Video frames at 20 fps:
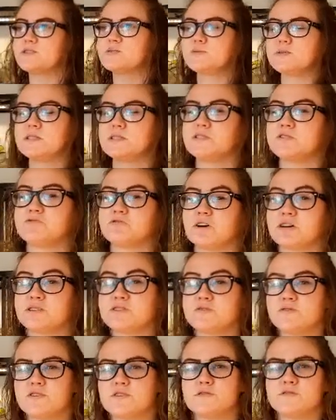really
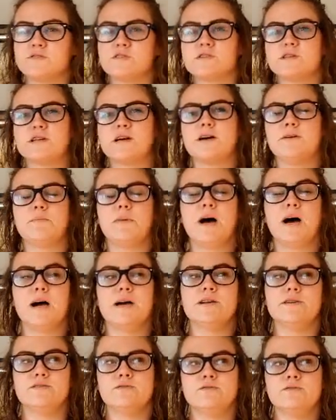stressful for them. I
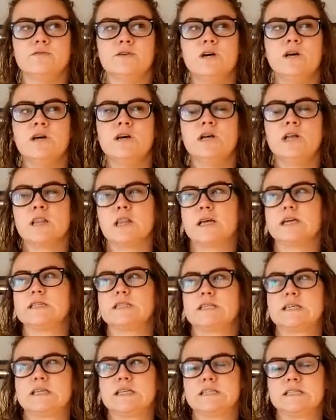don't like to
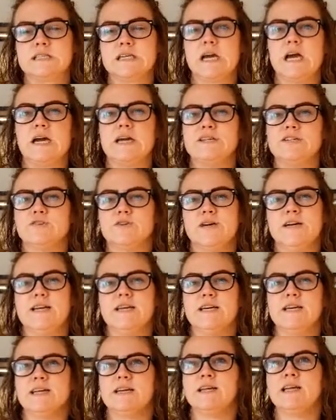get
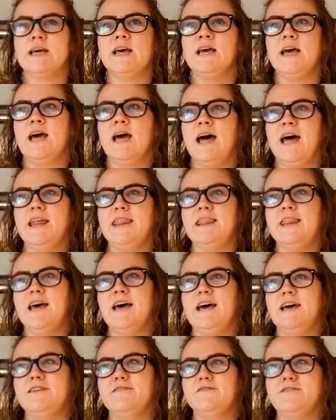dehydrated and
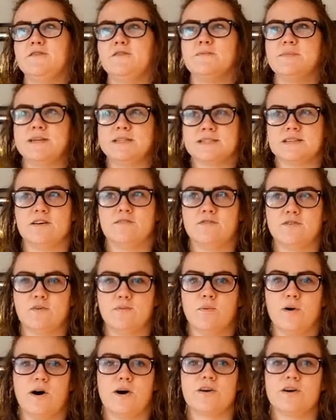then fill myself with
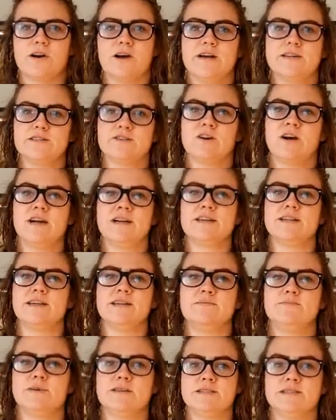water. I try and
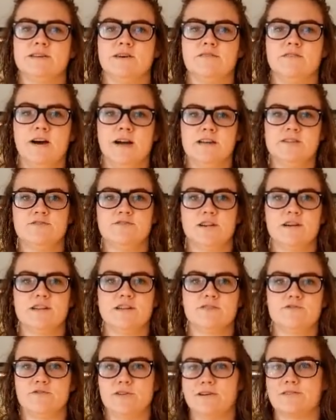keep myself hydrated
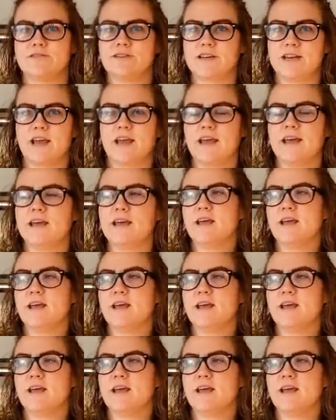throughout the day.